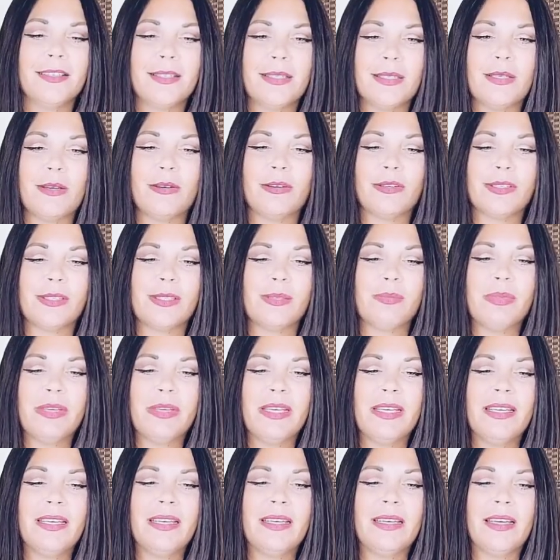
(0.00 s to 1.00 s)
so to
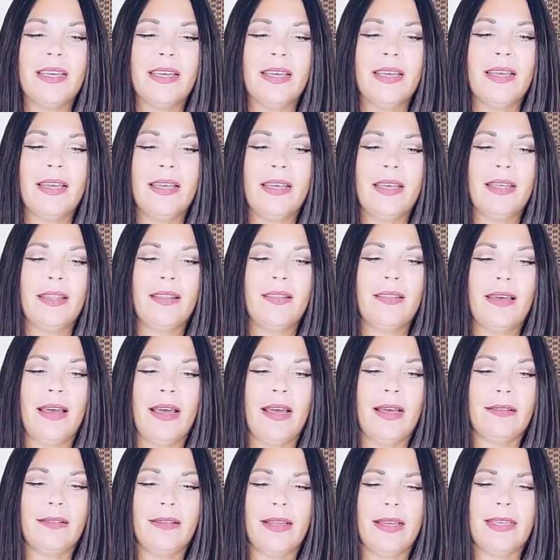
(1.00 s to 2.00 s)
speak,
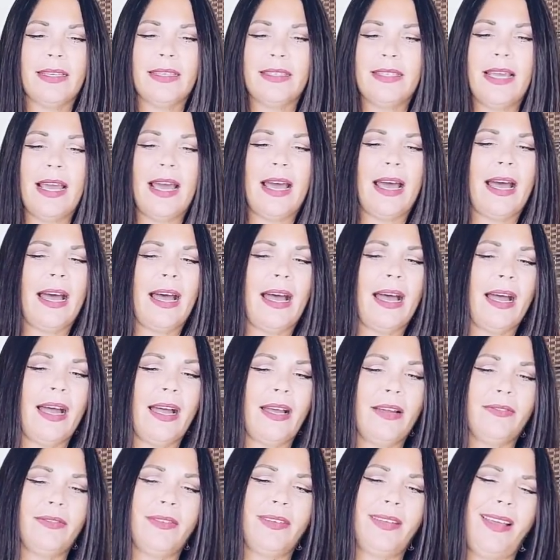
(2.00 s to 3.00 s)
that like, yeah,
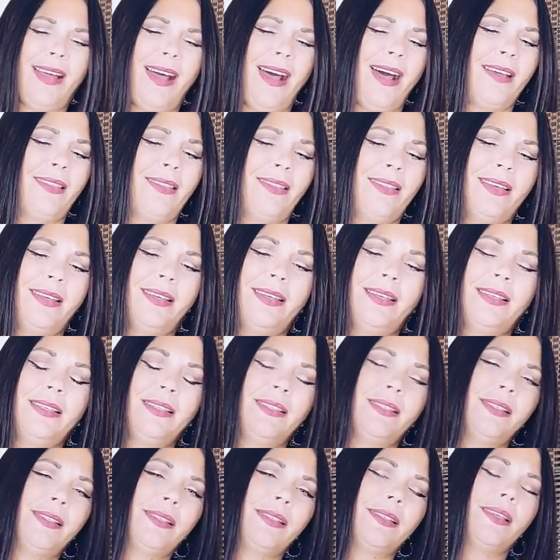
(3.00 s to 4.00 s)
I've got
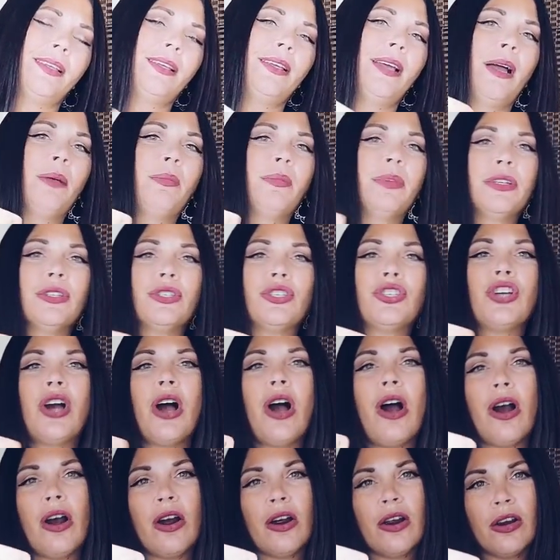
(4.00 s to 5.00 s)
this, you know, I'm in
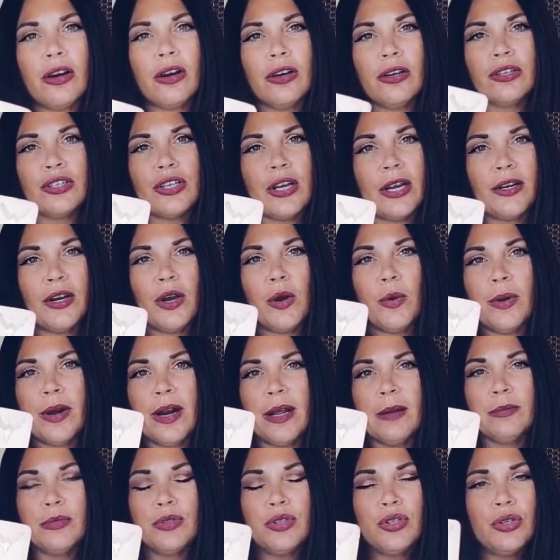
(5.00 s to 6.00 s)
charge, I know what
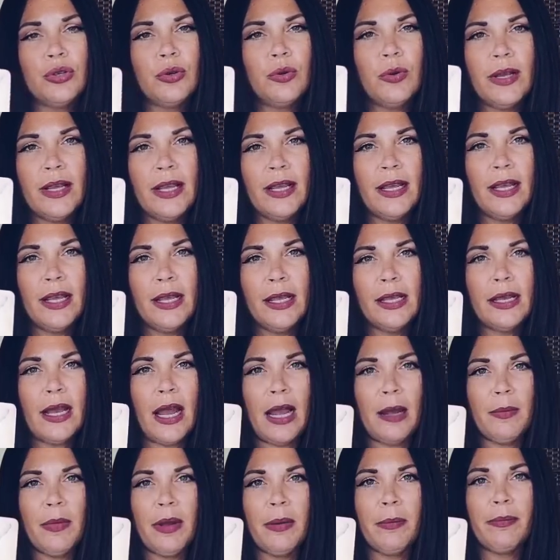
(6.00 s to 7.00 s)
I'm doing,
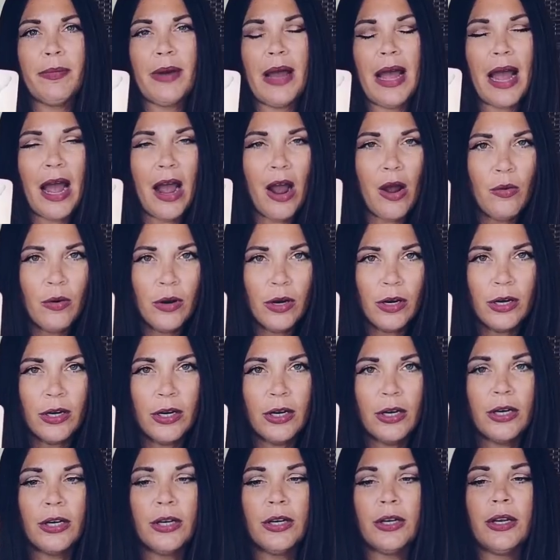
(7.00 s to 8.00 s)
I'm
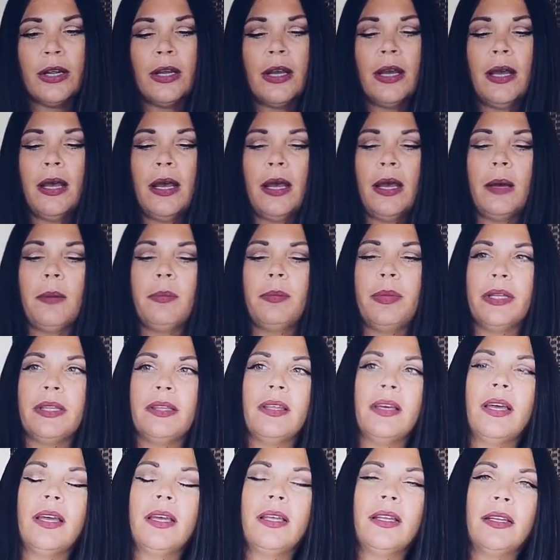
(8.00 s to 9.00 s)
empowered. But
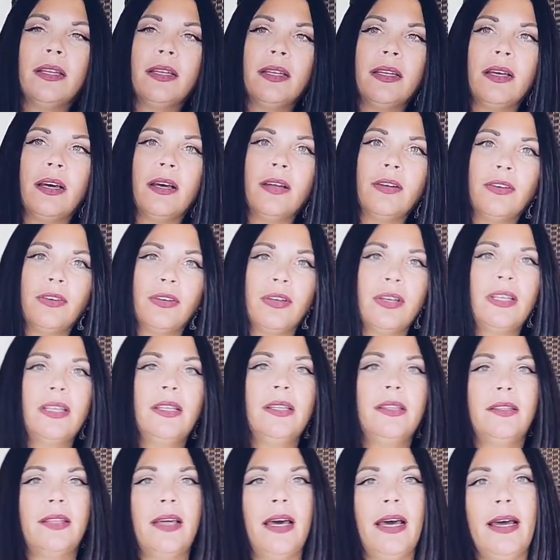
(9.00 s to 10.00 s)
then
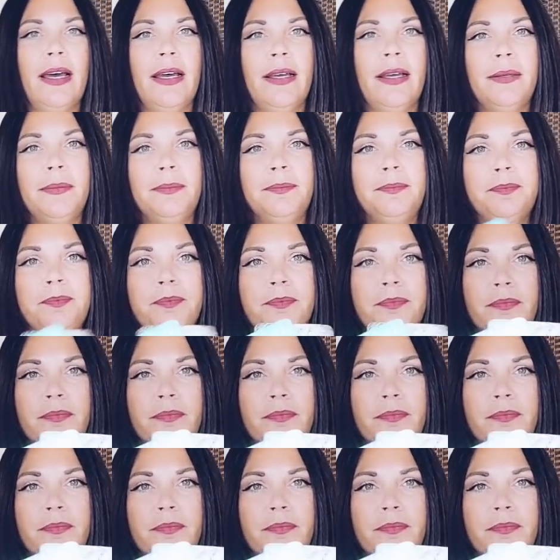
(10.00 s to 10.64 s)
underneath that,